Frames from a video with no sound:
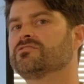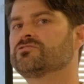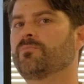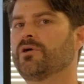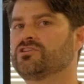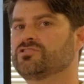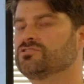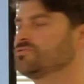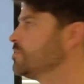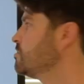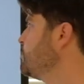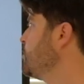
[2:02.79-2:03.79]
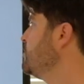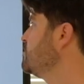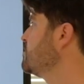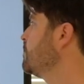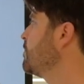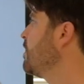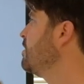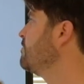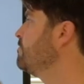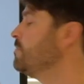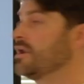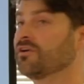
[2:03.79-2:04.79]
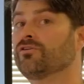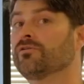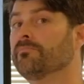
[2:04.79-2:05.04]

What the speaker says: So patients who experience some kind of medical